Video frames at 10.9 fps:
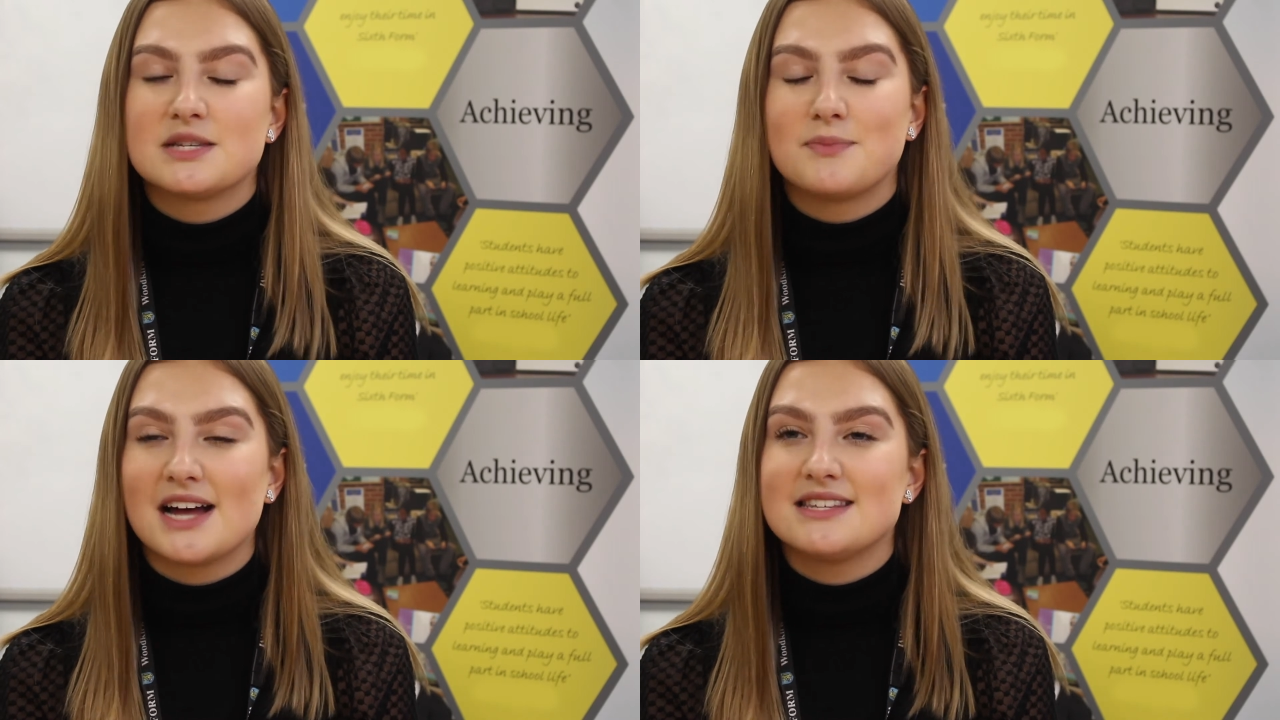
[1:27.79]

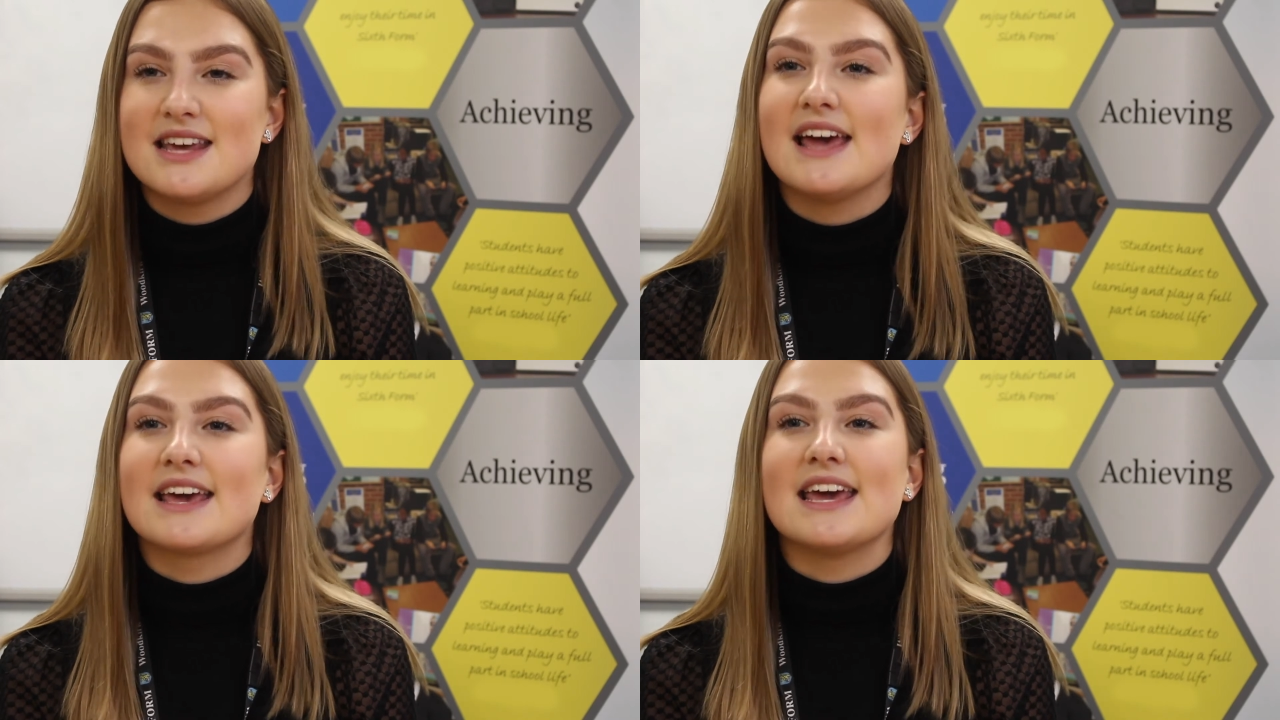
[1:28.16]
to
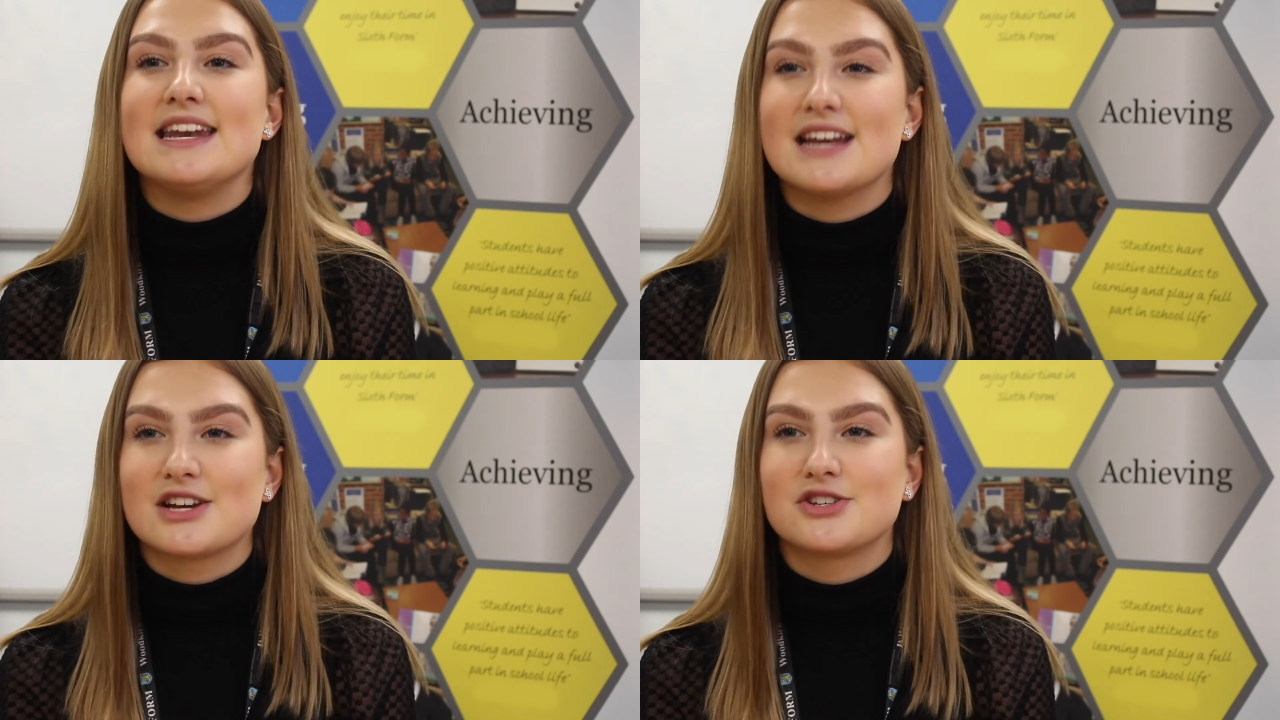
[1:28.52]
partake
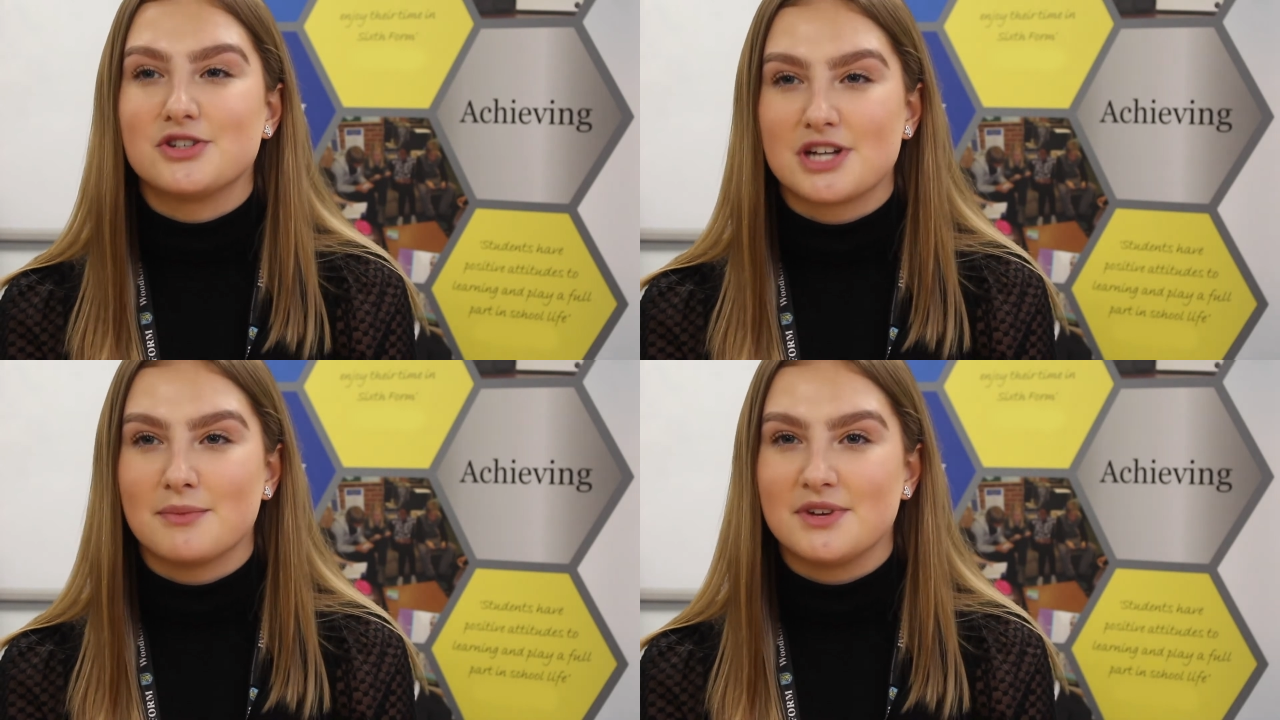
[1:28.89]
in
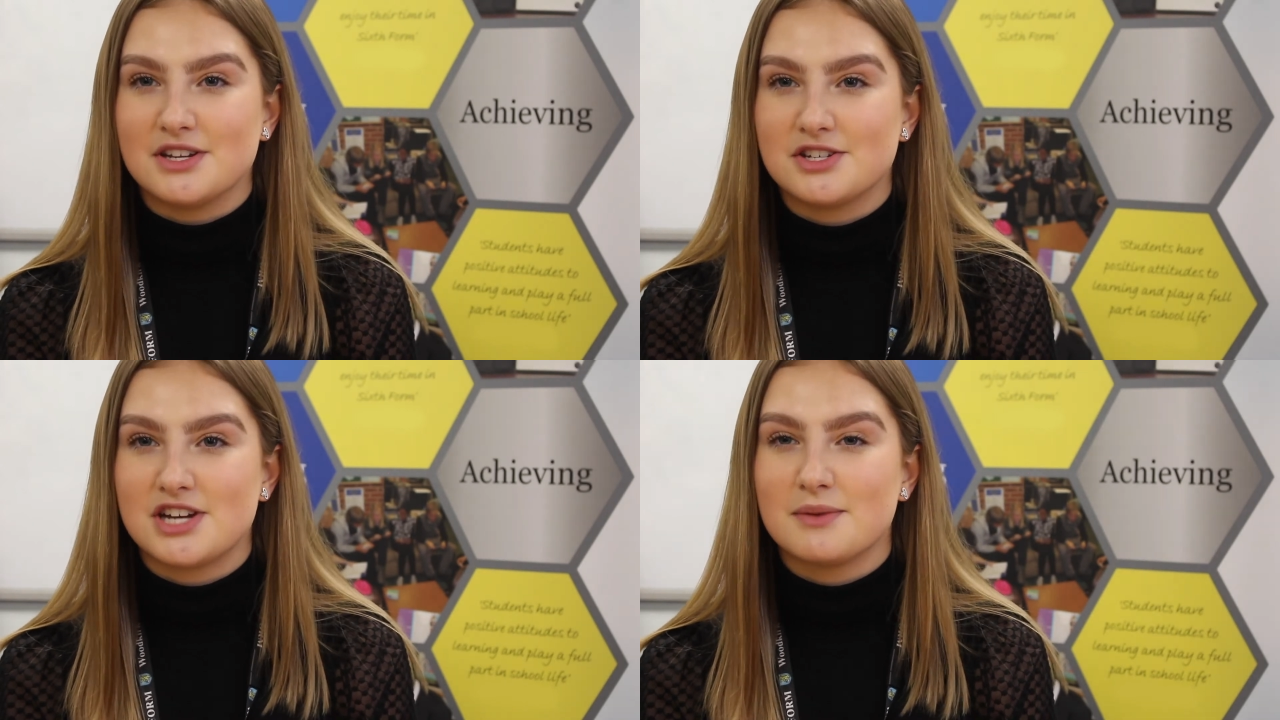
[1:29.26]
national
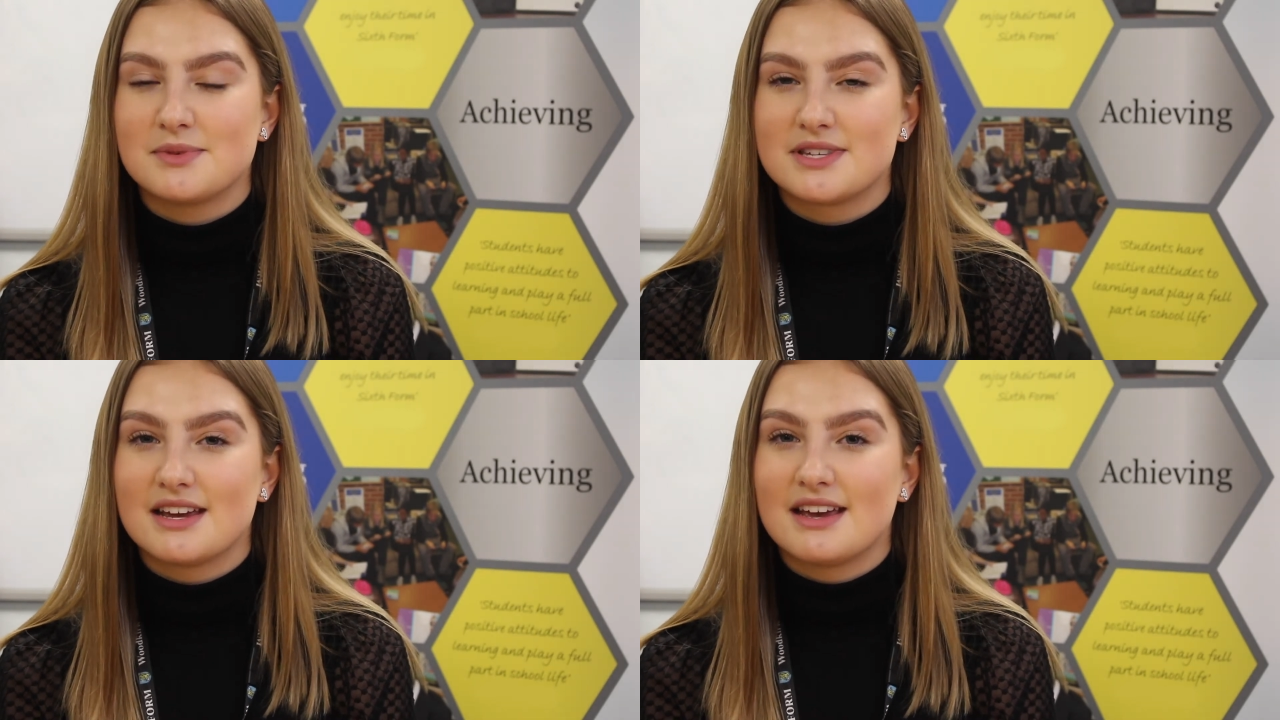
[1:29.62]

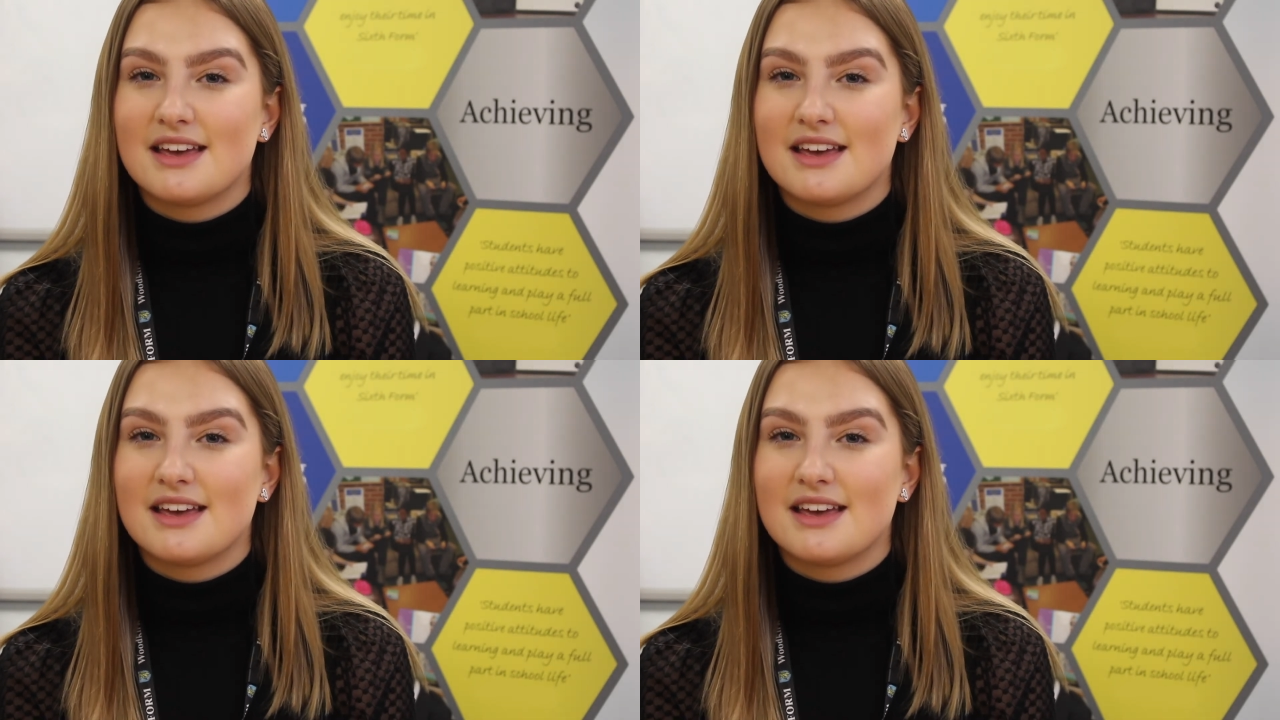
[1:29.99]
championships.